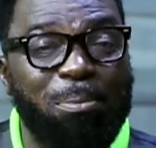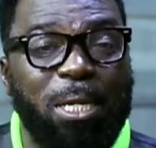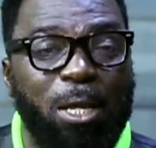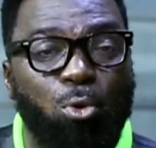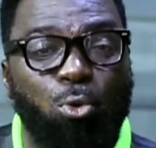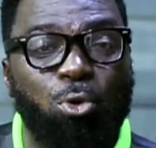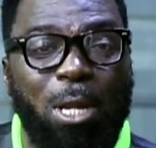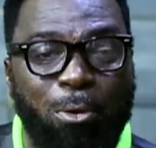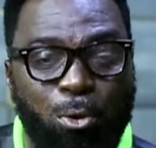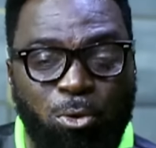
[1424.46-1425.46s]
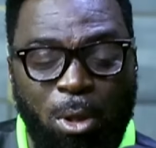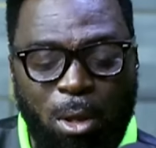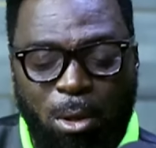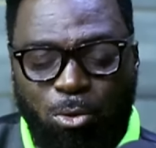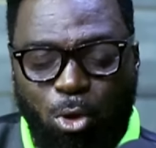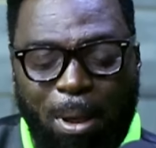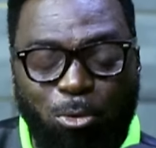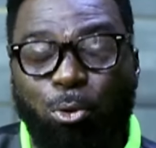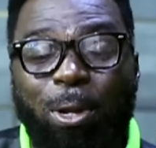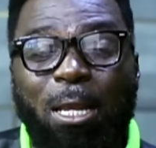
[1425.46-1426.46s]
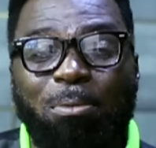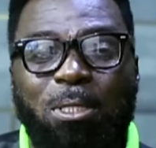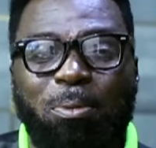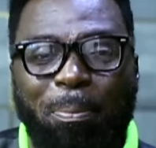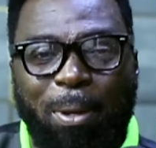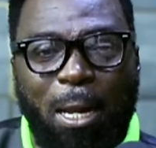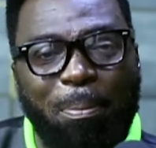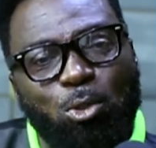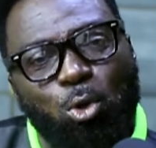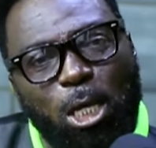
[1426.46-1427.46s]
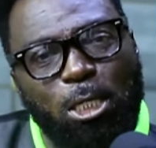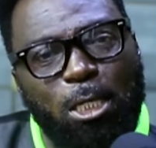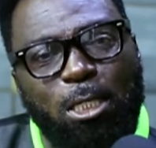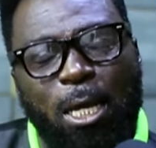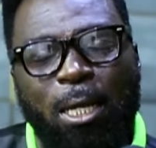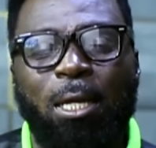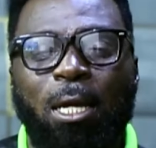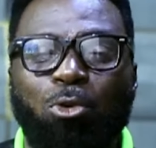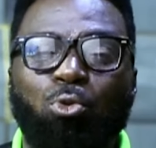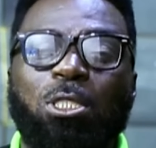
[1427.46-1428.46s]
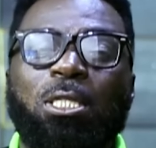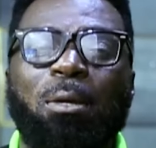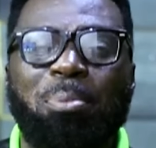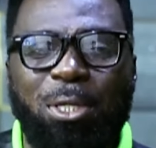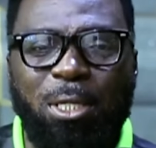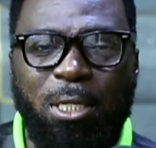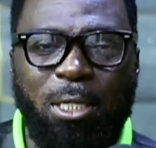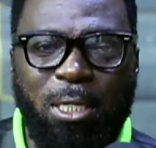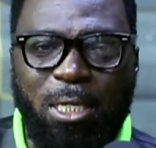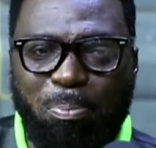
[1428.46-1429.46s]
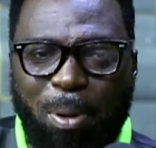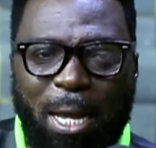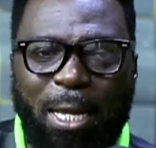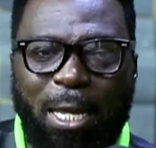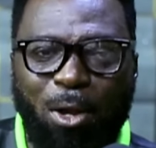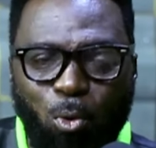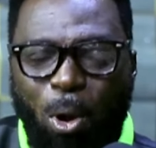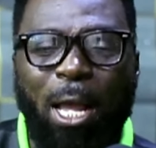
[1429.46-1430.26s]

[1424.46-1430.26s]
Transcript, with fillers: ne ekokuru da hwe to be to hwe na nimse papa na papa ye de enso wose da bi nipa enkwa